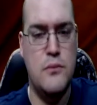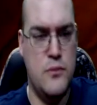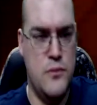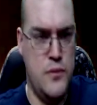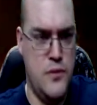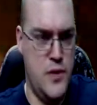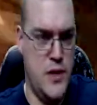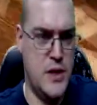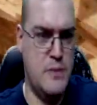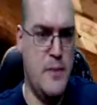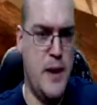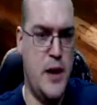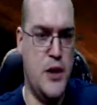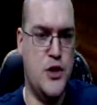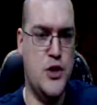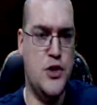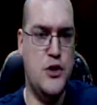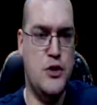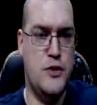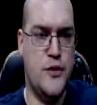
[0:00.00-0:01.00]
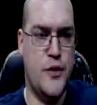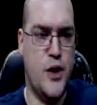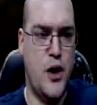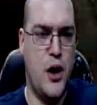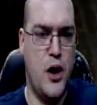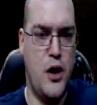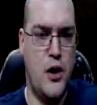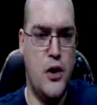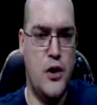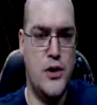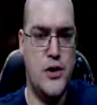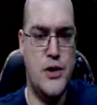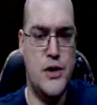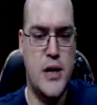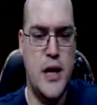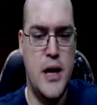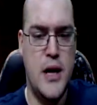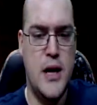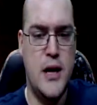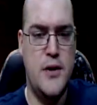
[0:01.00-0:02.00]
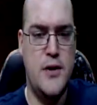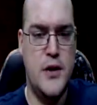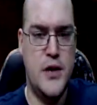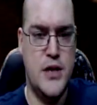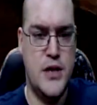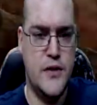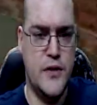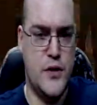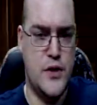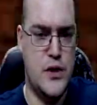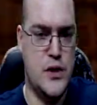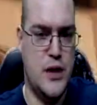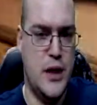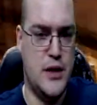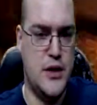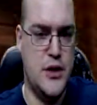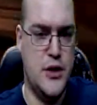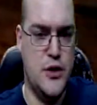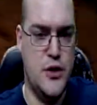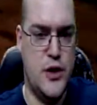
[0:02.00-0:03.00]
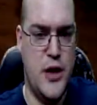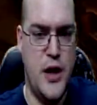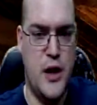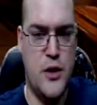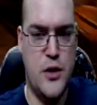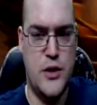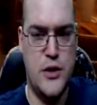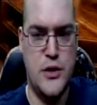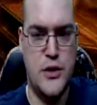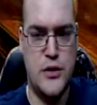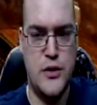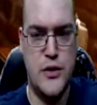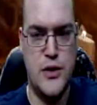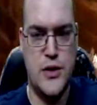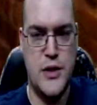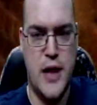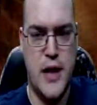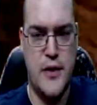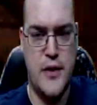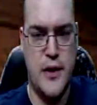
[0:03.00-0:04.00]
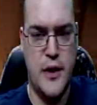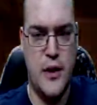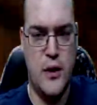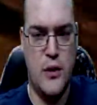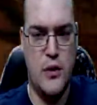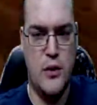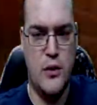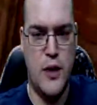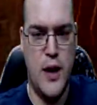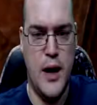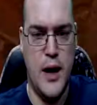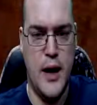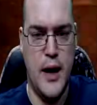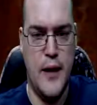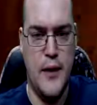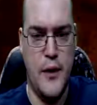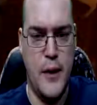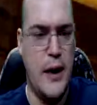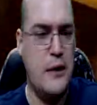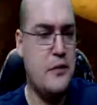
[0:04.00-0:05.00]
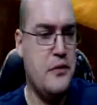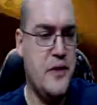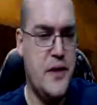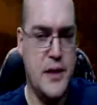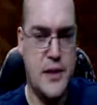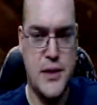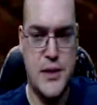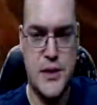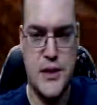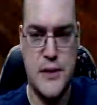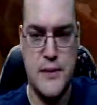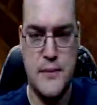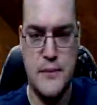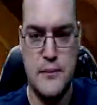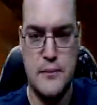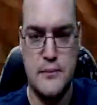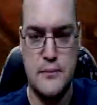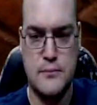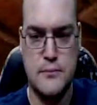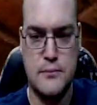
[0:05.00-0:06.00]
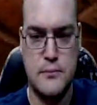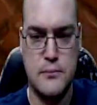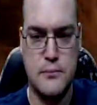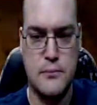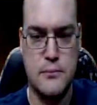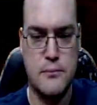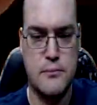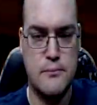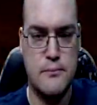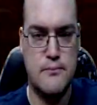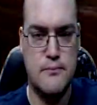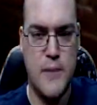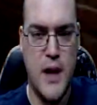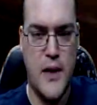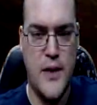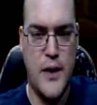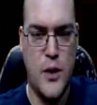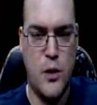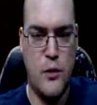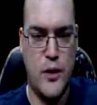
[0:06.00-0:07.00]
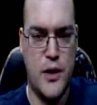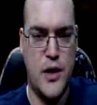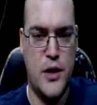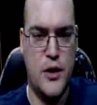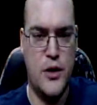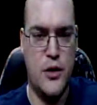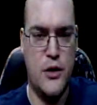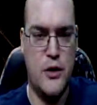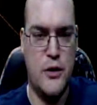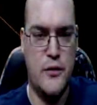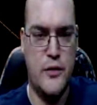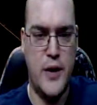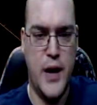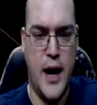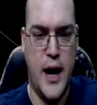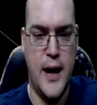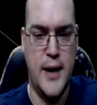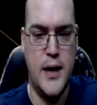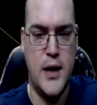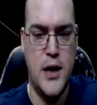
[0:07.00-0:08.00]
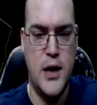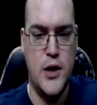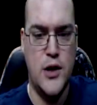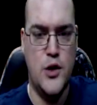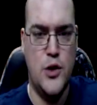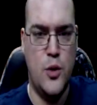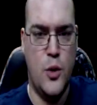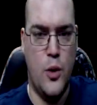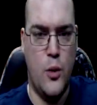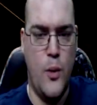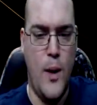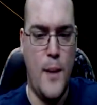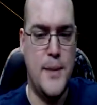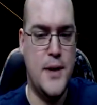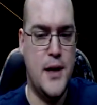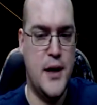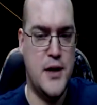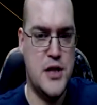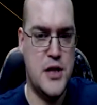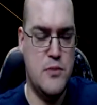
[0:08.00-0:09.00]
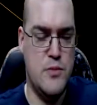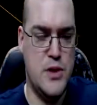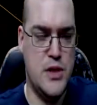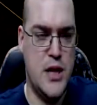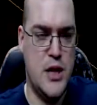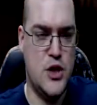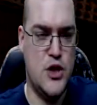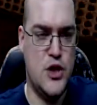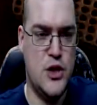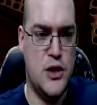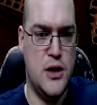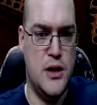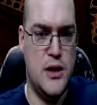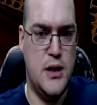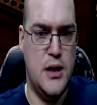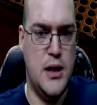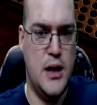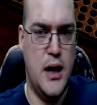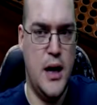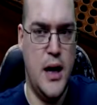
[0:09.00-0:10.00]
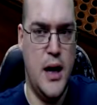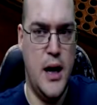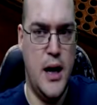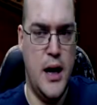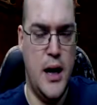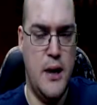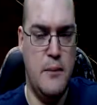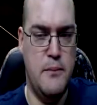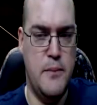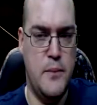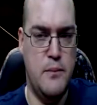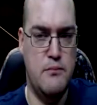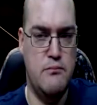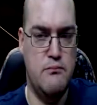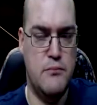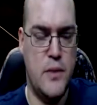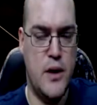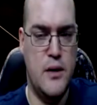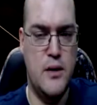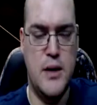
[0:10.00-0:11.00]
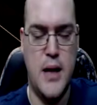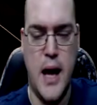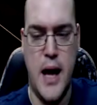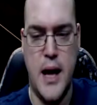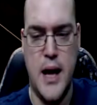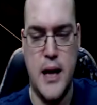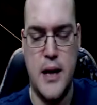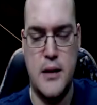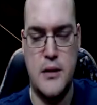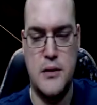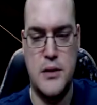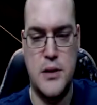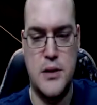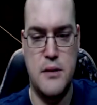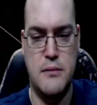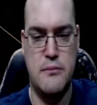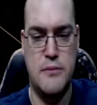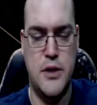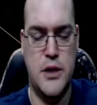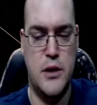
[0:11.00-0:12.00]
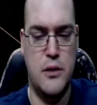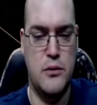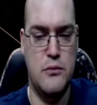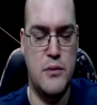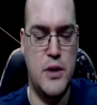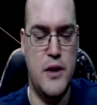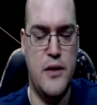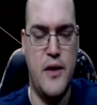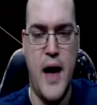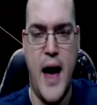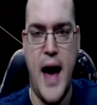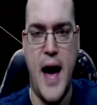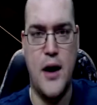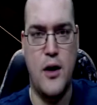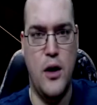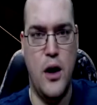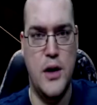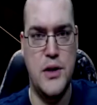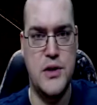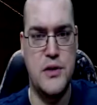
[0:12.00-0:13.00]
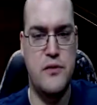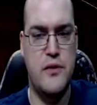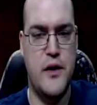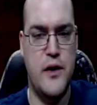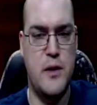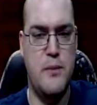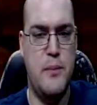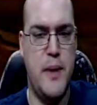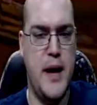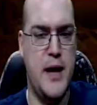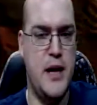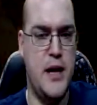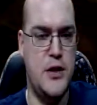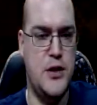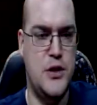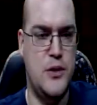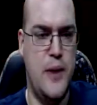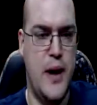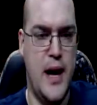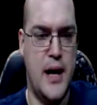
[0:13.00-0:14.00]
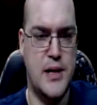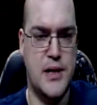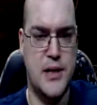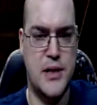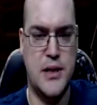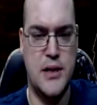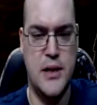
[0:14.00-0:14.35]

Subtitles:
This bench is used for cards. This is for selecting your characters and their outfits. And then over here you've got your weapon customization and the add-ons, very Payday 2-esque.